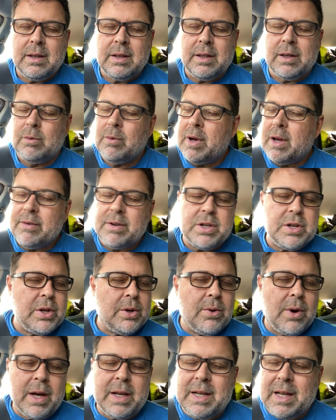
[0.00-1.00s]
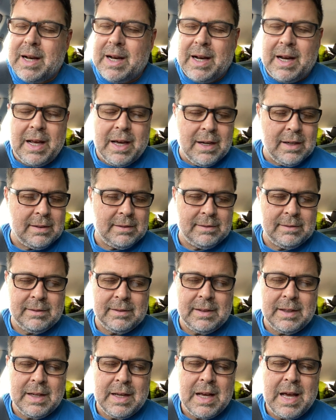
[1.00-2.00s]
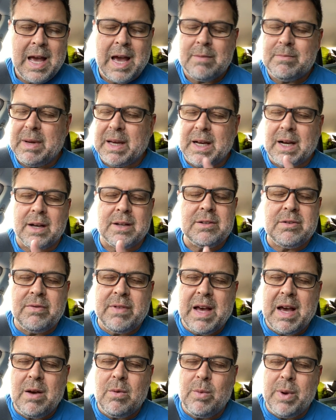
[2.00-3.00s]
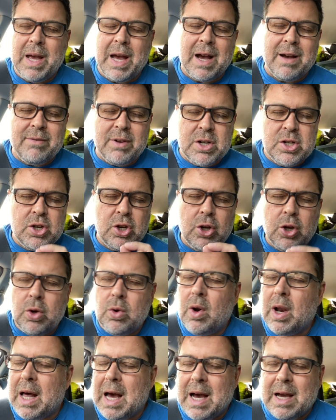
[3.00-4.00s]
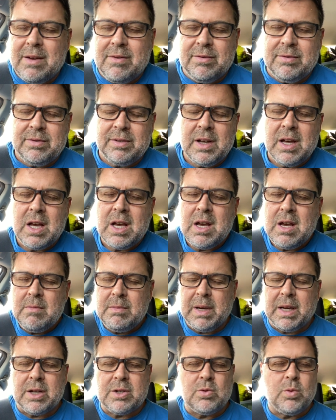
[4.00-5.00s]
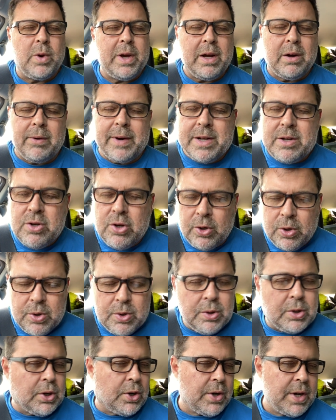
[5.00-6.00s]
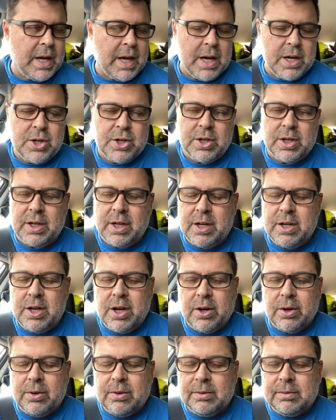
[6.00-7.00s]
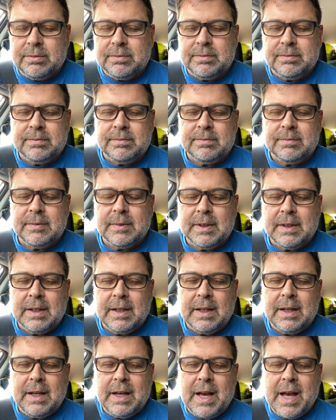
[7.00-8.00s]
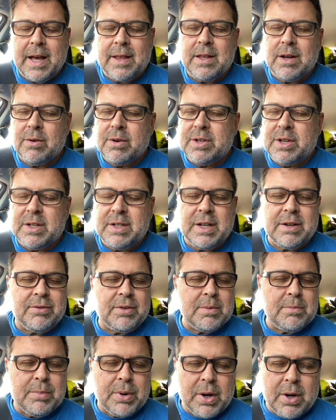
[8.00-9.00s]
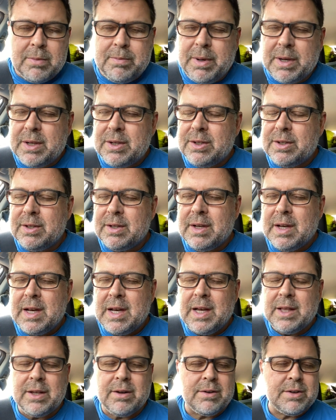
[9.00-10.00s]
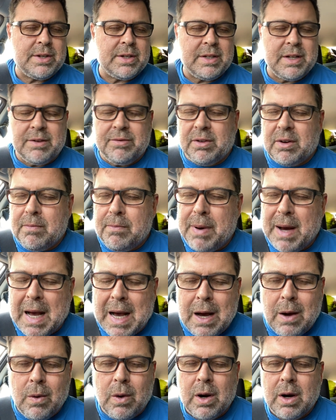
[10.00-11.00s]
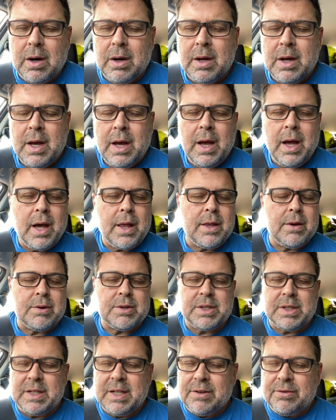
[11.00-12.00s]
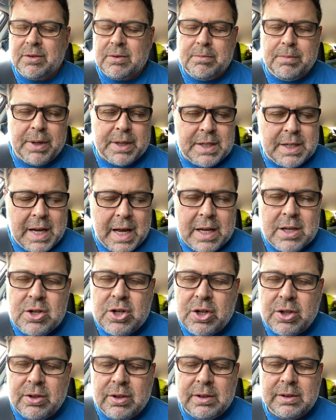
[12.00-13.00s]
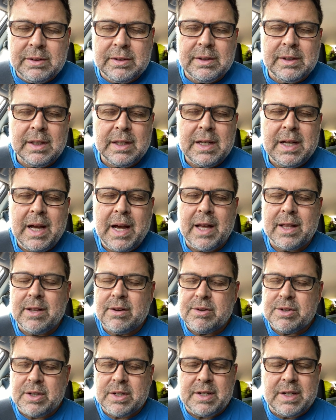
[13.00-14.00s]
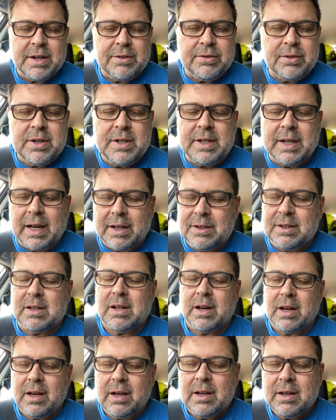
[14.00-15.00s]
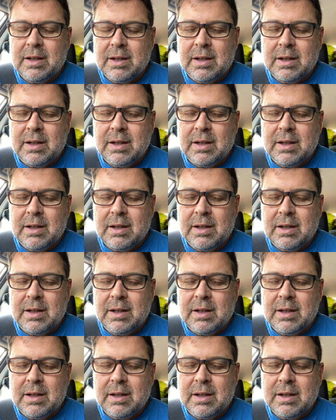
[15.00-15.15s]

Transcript: that we have a new identity. And because of that, we have a new life. Because we are a new creation in you. And there is a different purpose. There is a different power. And there is a different potential. And there is a different destiny